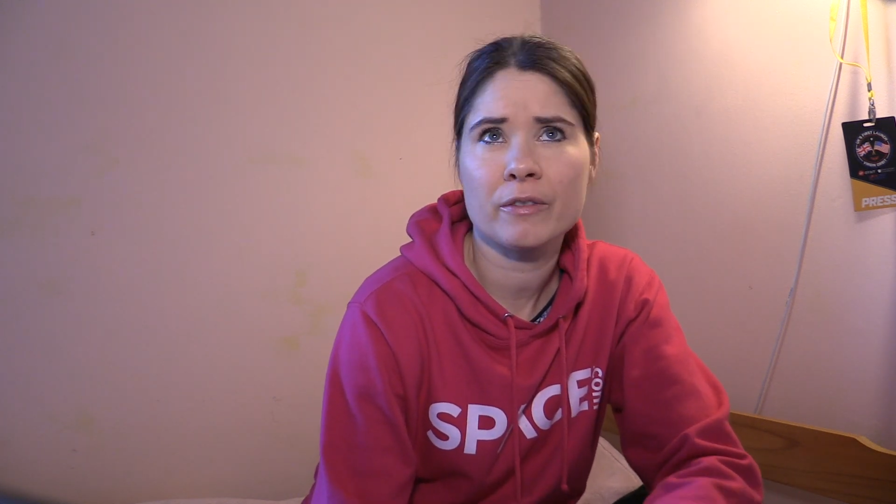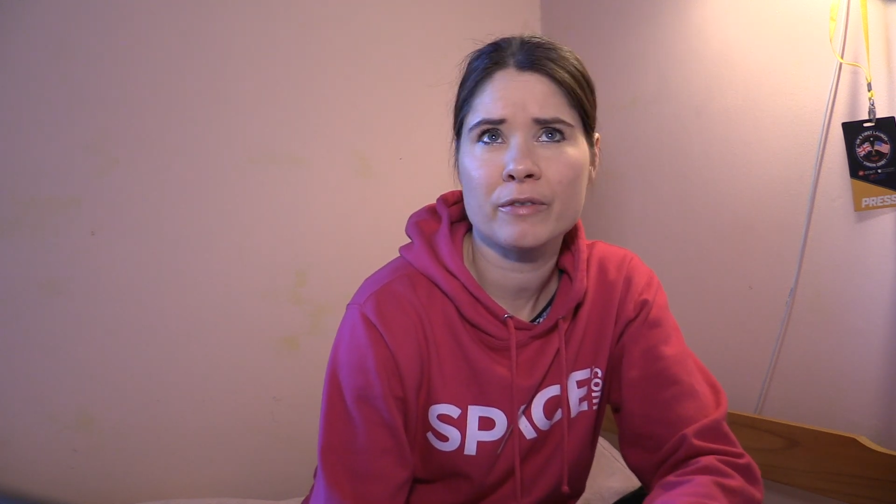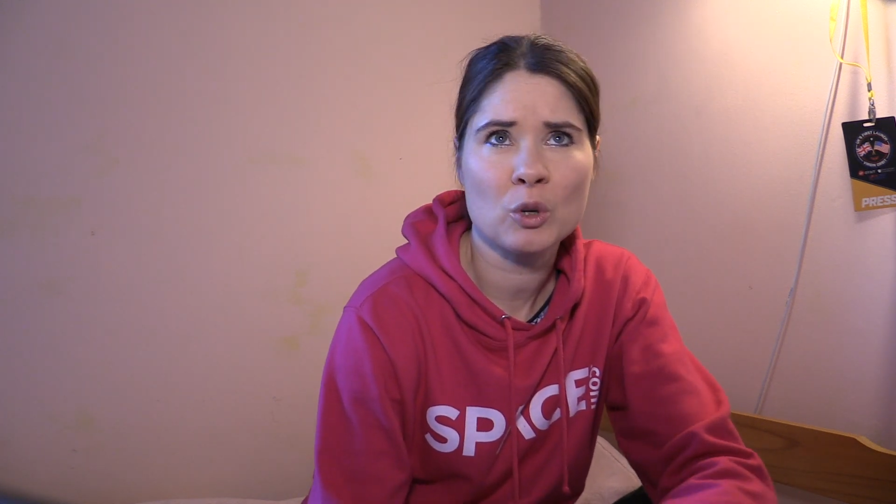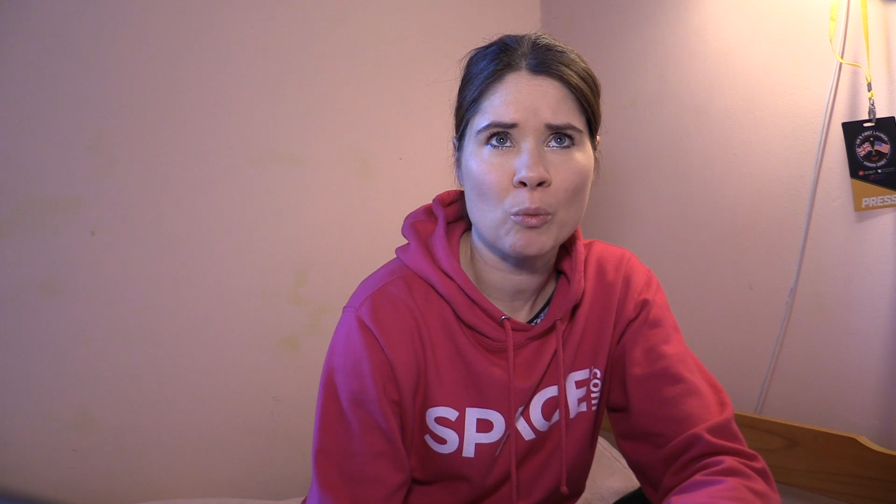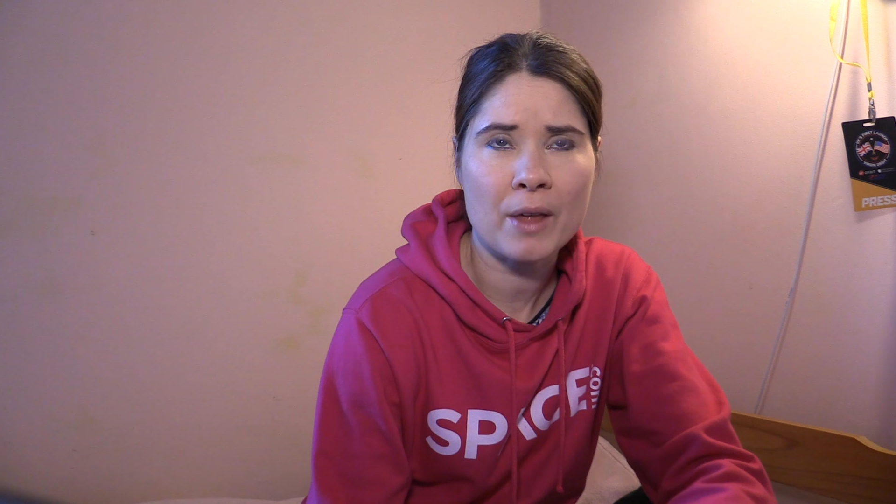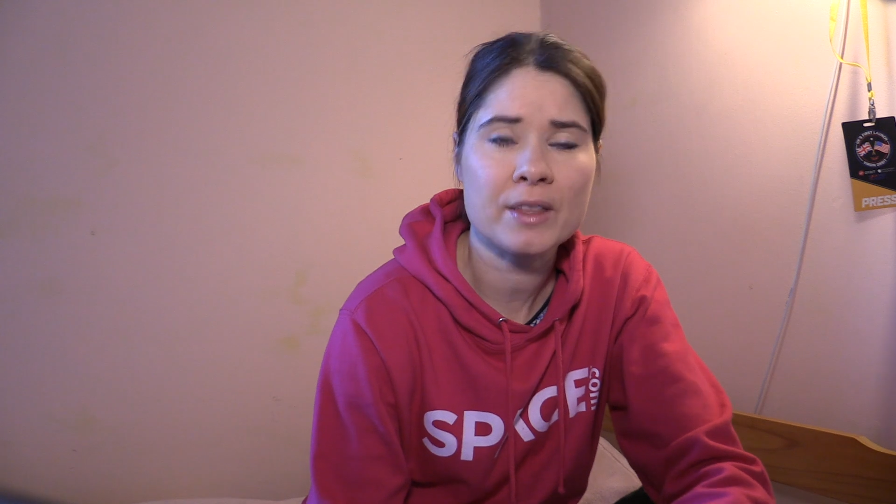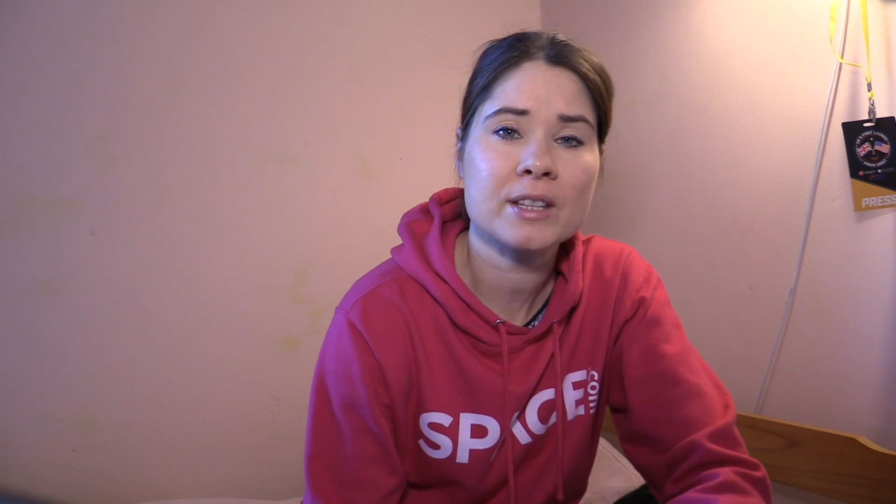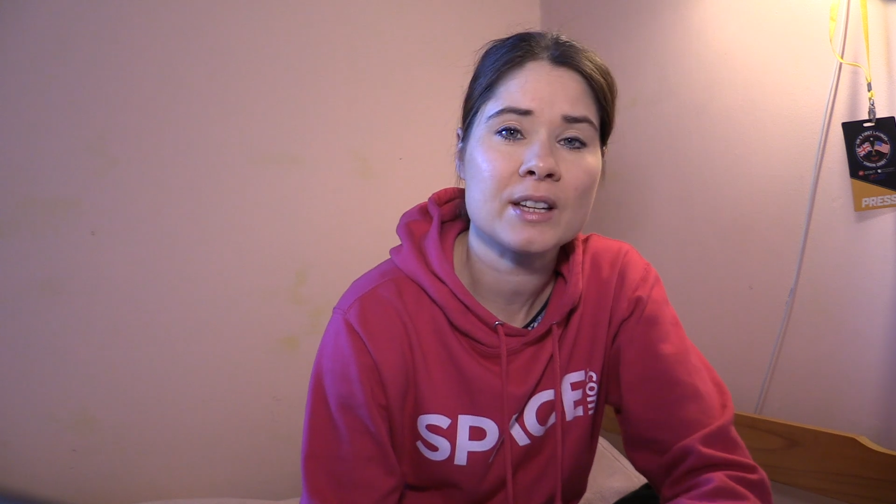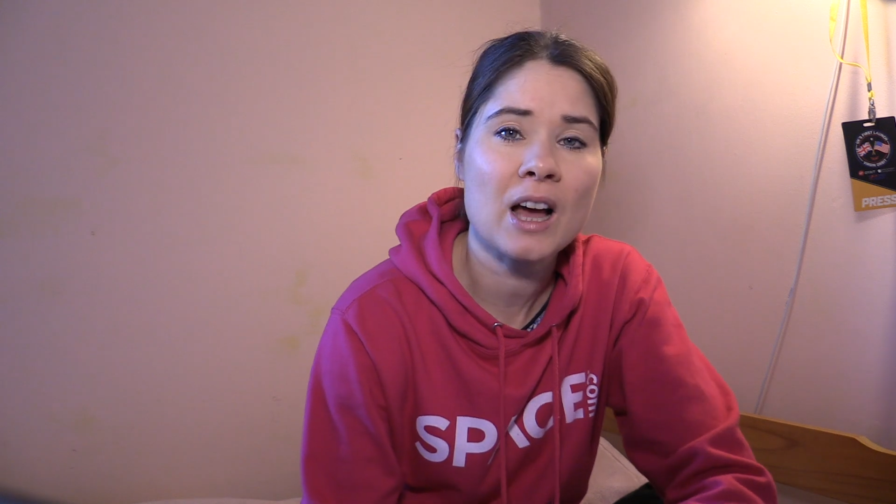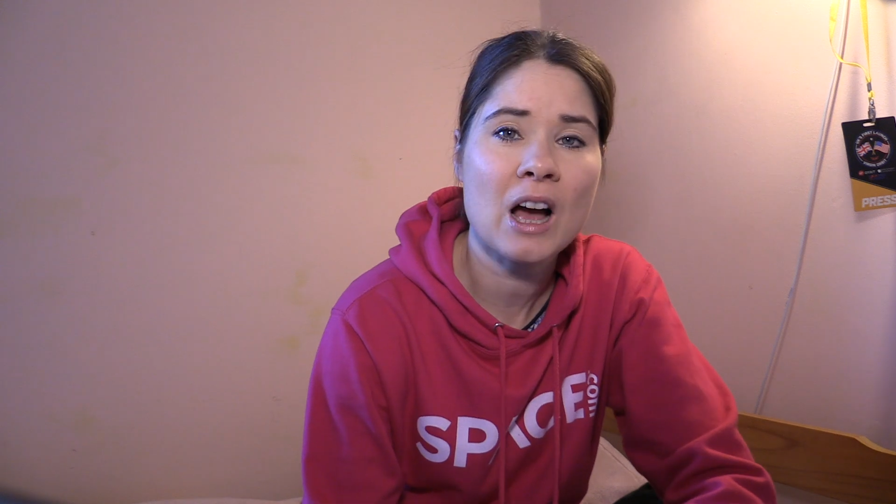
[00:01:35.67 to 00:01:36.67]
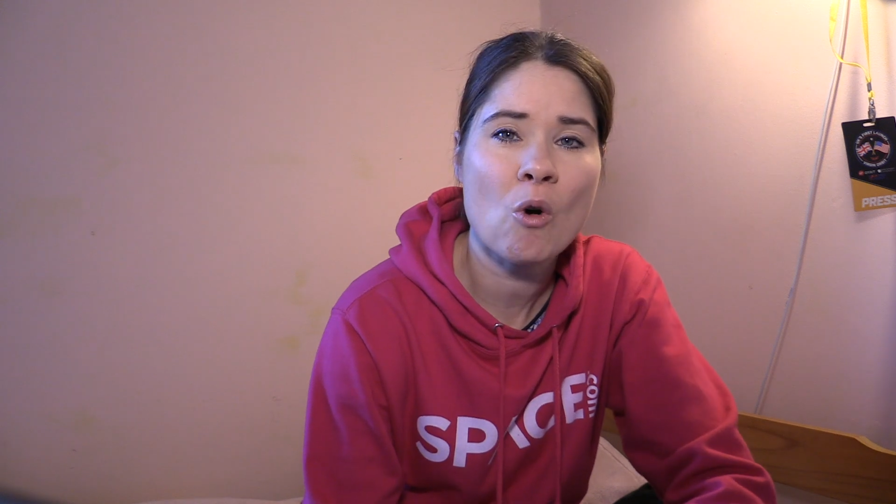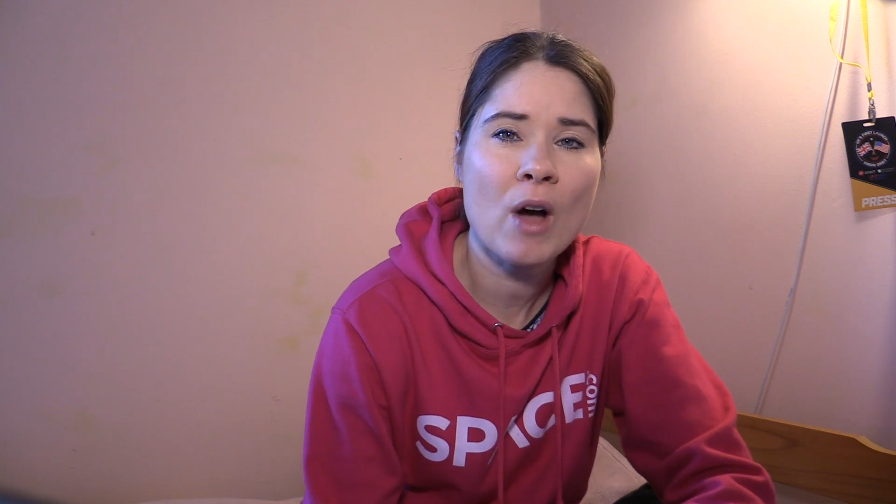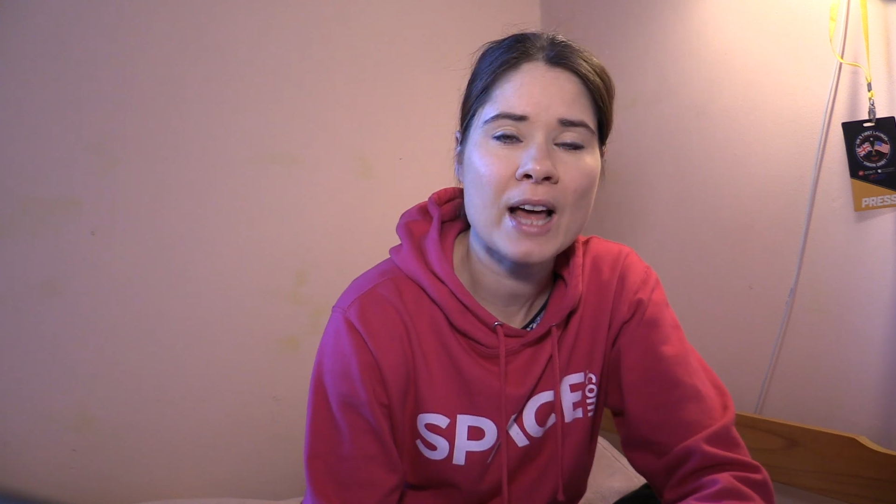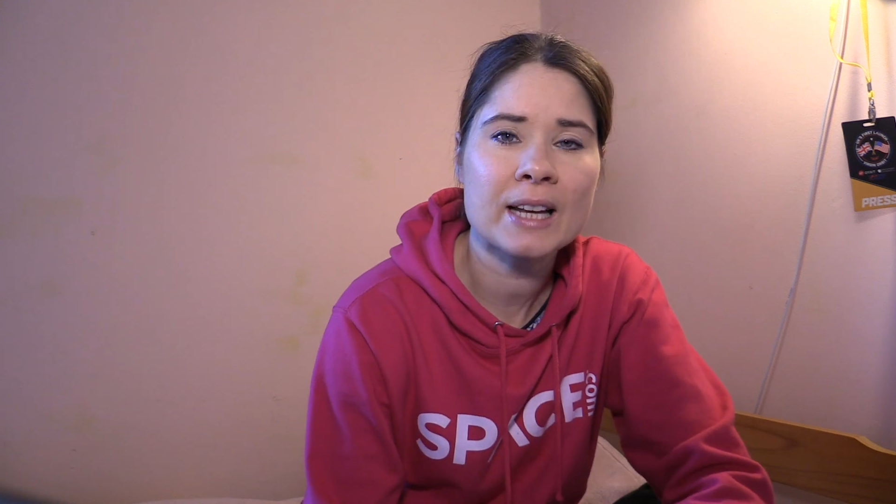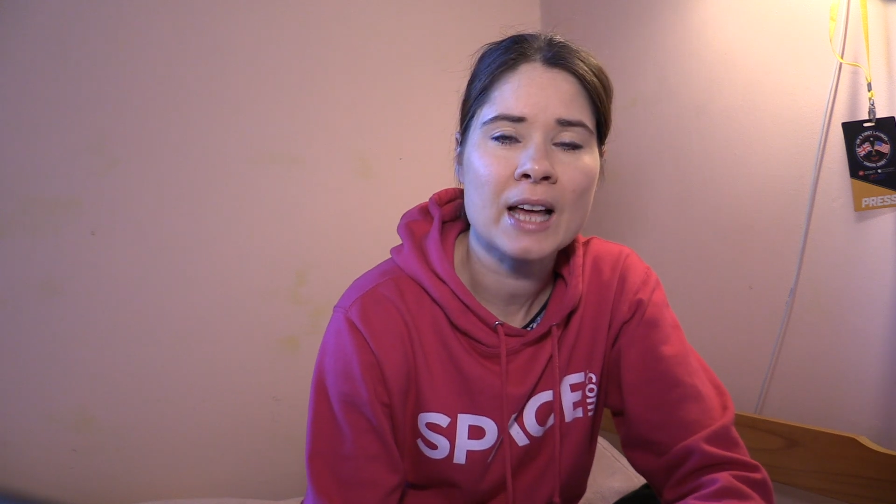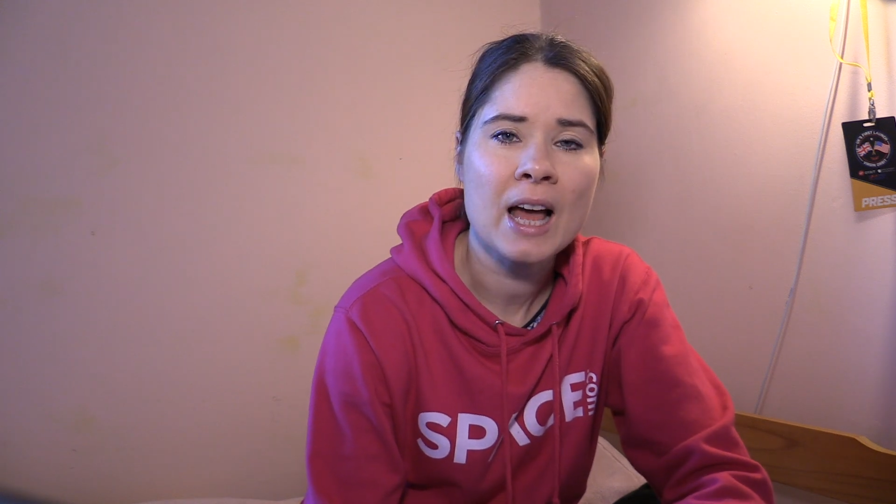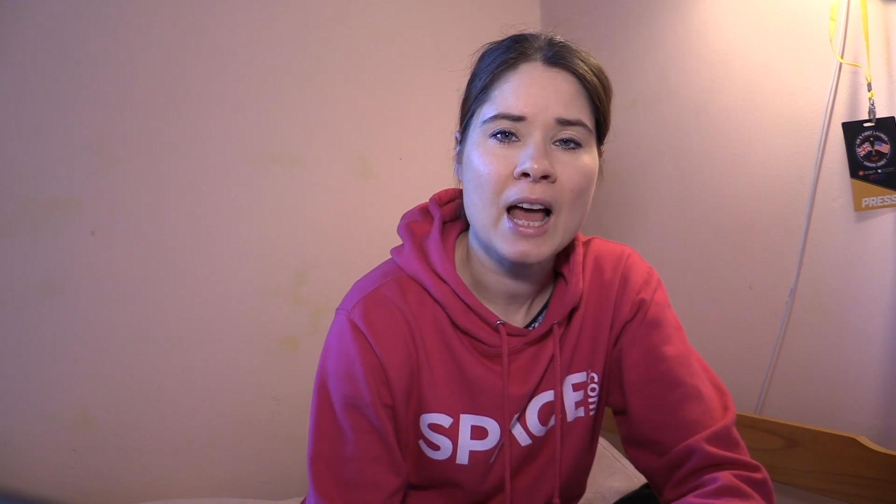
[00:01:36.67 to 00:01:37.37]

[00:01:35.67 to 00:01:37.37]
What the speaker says: a few months now, and